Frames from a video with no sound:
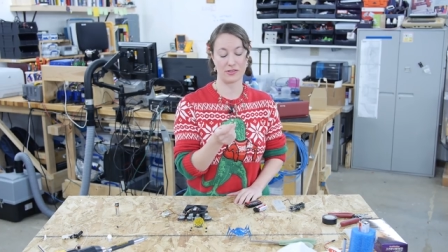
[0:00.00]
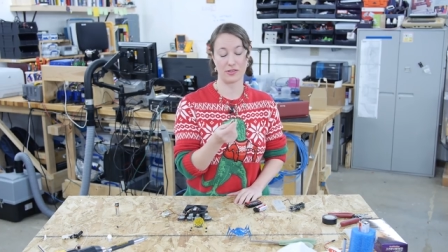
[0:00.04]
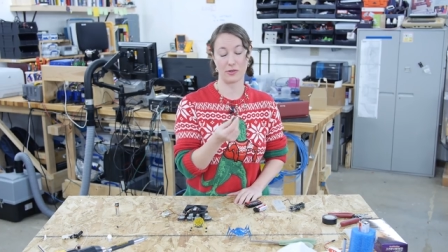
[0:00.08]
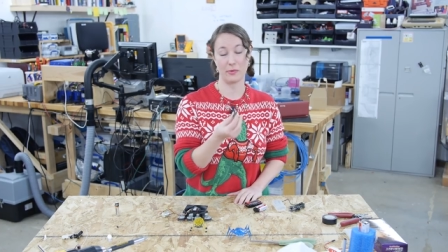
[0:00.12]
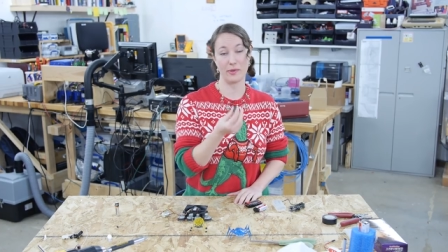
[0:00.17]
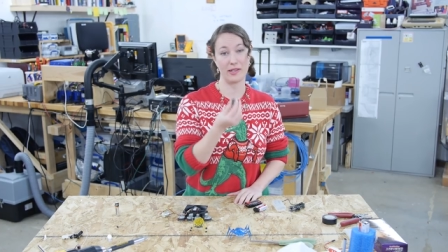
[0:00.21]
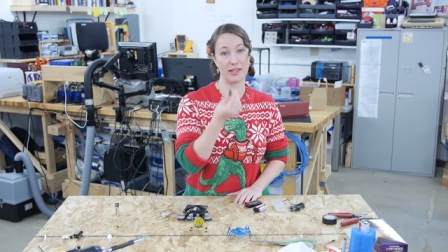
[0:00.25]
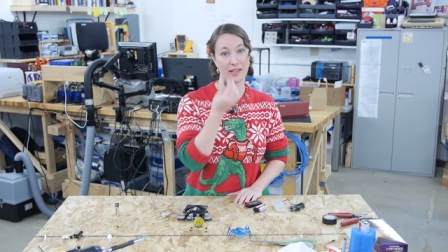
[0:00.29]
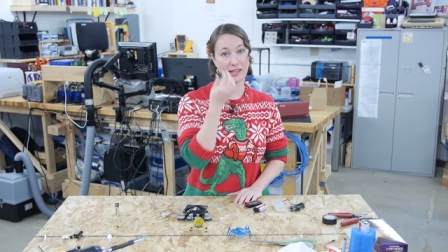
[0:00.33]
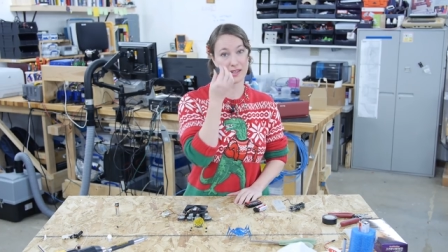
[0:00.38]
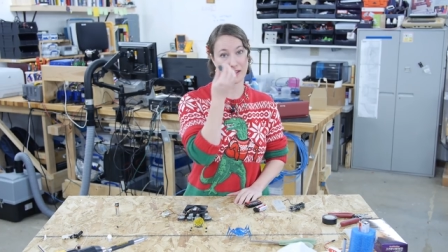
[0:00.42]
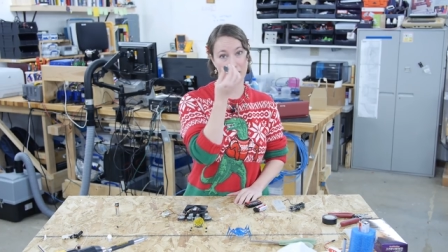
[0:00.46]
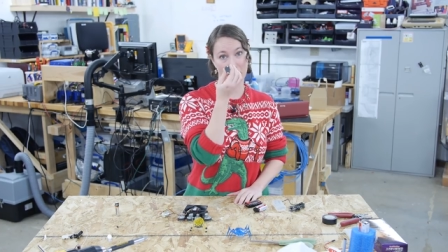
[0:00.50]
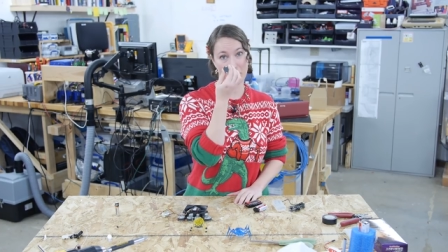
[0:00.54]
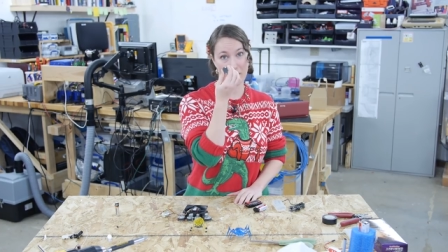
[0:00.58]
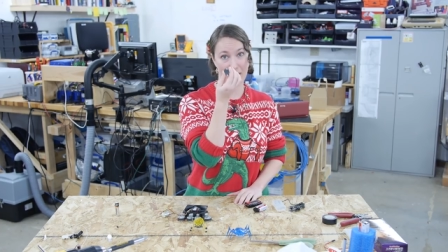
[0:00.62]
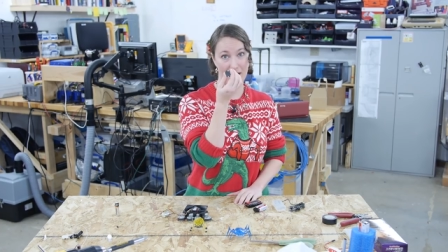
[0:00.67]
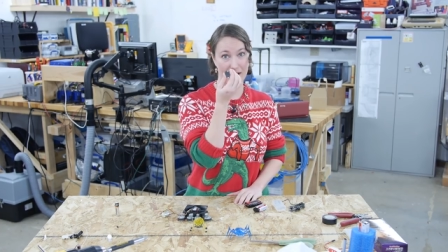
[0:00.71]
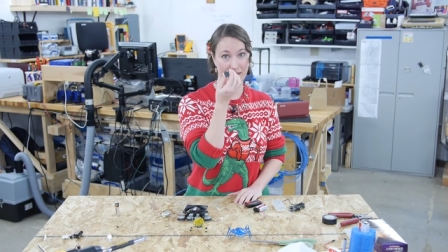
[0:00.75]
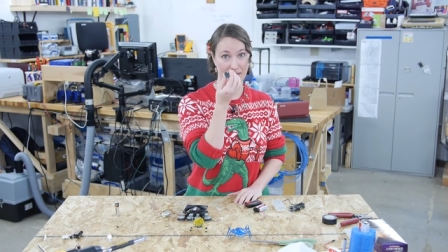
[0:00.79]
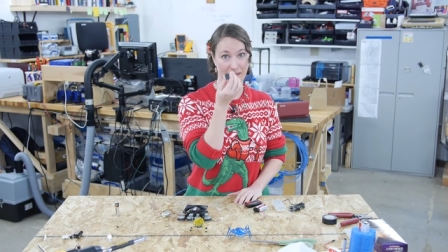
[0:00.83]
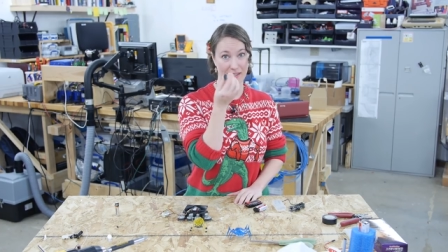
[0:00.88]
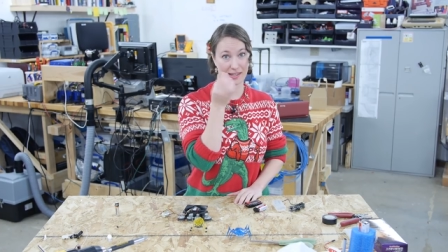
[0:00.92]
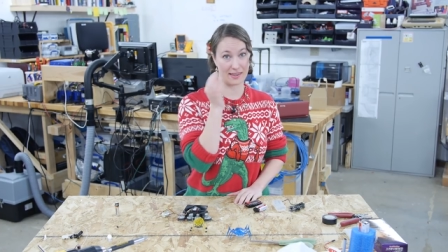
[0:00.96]
so we could get a
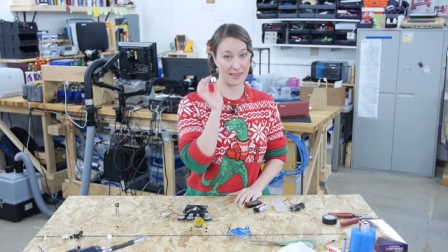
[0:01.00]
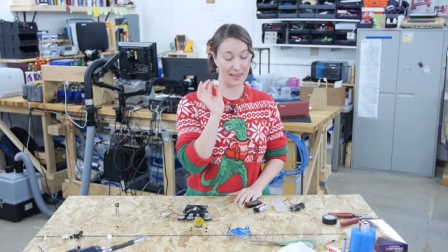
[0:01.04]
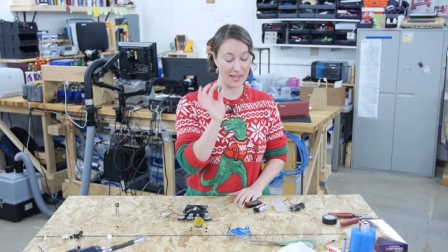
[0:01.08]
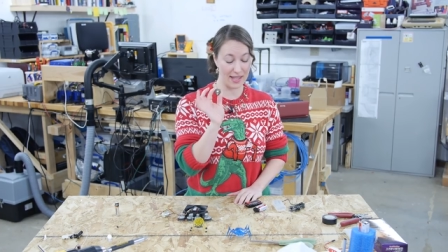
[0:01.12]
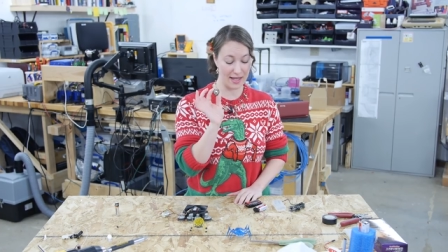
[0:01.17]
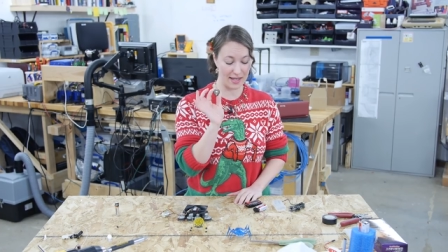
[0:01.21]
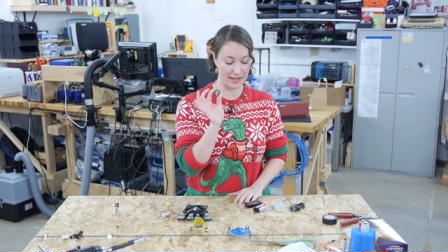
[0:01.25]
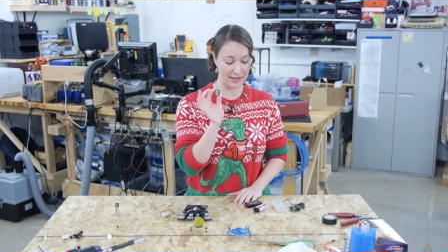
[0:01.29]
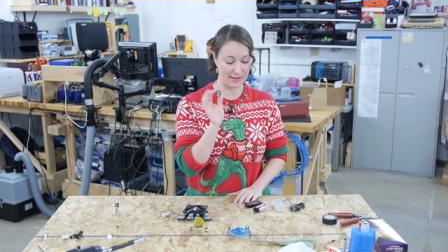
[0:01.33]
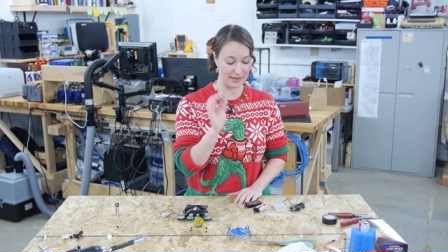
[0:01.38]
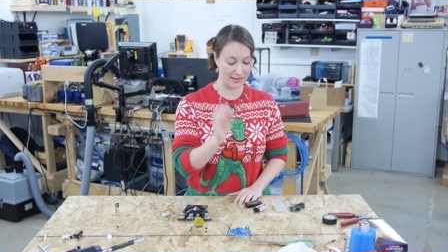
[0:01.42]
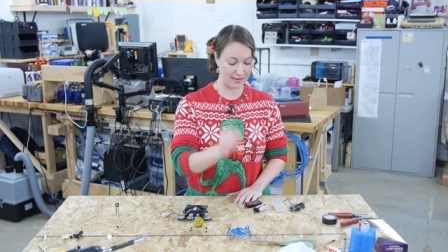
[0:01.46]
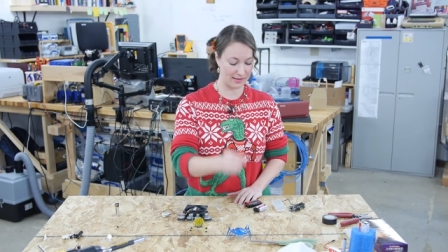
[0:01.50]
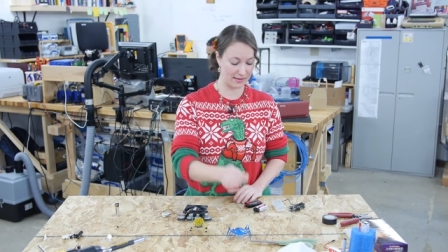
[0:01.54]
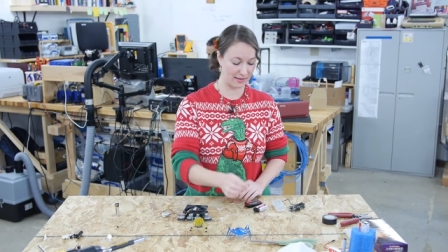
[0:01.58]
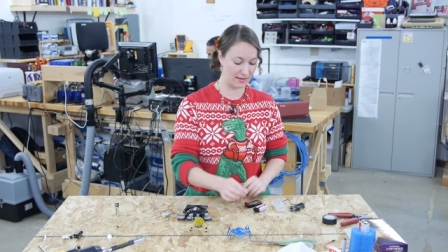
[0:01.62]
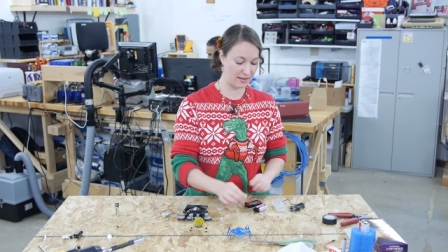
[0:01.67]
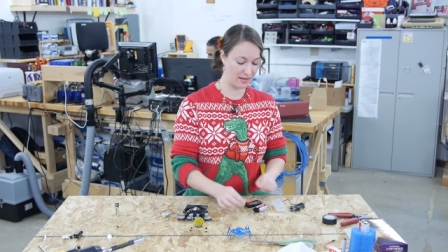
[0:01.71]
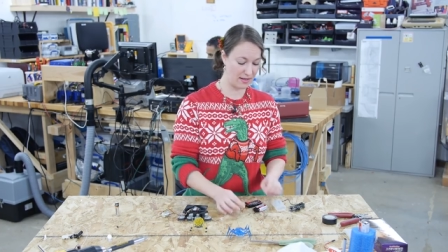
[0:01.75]
pack like this.